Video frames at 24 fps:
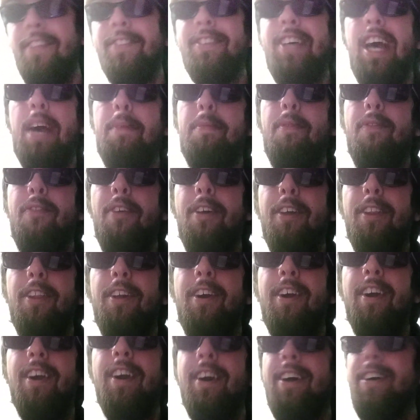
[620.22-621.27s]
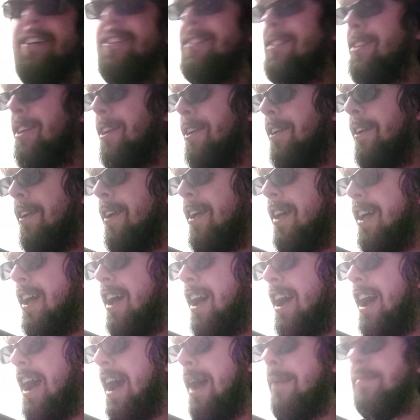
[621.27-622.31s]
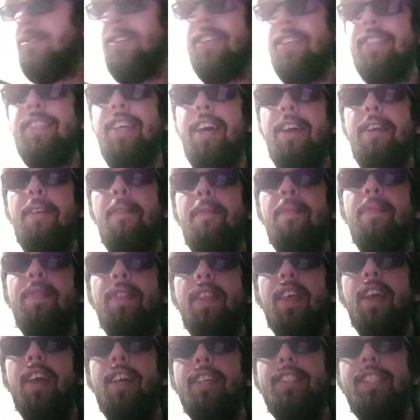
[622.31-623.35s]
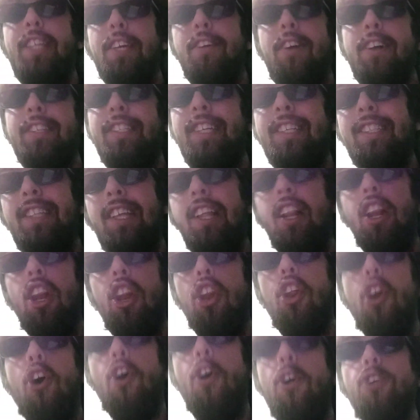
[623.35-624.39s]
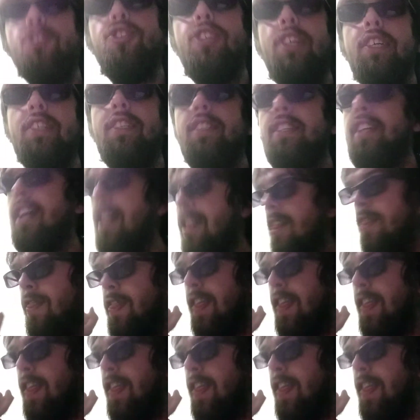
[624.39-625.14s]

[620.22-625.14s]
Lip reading: long, so I'm just gonna tell you, Seagrass is the largest, the